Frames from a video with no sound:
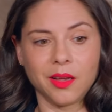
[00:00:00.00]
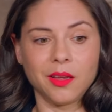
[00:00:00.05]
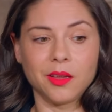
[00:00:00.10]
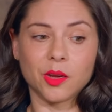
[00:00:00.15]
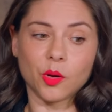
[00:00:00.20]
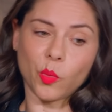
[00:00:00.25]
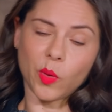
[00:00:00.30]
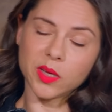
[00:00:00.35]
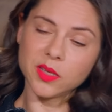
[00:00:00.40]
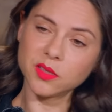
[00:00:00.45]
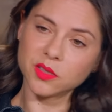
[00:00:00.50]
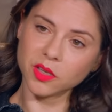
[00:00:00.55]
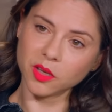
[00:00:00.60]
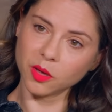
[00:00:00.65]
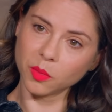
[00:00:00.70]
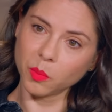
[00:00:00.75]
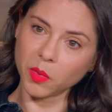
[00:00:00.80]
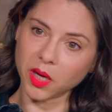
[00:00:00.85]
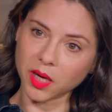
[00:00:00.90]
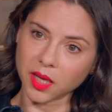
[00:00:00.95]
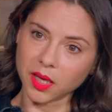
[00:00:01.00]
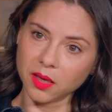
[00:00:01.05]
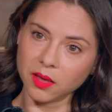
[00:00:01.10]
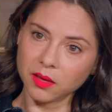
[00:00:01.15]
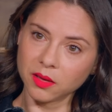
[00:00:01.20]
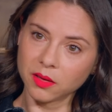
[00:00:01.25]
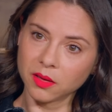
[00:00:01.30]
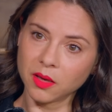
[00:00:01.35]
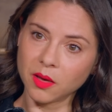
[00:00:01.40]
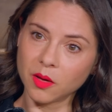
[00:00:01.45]
You're wasting your money
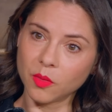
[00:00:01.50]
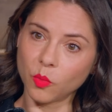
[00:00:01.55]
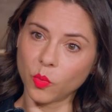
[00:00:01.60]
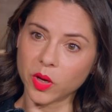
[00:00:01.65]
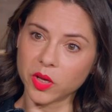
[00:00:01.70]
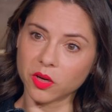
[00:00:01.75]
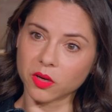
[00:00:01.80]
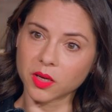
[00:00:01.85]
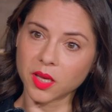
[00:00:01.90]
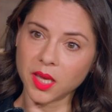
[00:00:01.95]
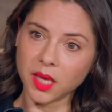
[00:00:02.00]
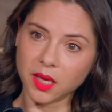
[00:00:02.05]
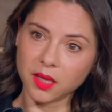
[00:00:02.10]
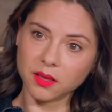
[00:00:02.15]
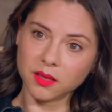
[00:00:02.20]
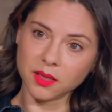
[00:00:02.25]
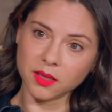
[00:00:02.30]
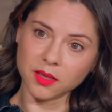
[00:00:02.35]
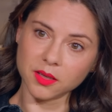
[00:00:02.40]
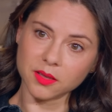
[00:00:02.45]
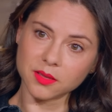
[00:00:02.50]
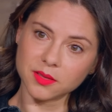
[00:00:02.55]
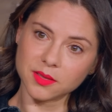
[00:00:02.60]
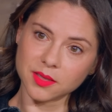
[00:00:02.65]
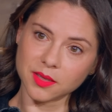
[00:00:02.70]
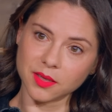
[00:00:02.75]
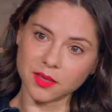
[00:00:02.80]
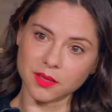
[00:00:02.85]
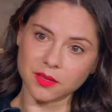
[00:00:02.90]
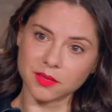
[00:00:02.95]
what your kid needs
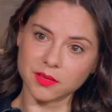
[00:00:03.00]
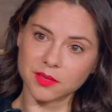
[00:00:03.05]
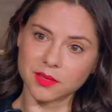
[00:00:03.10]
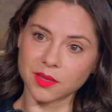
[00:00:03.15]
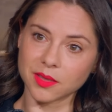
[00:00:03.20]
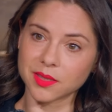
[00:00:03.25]
is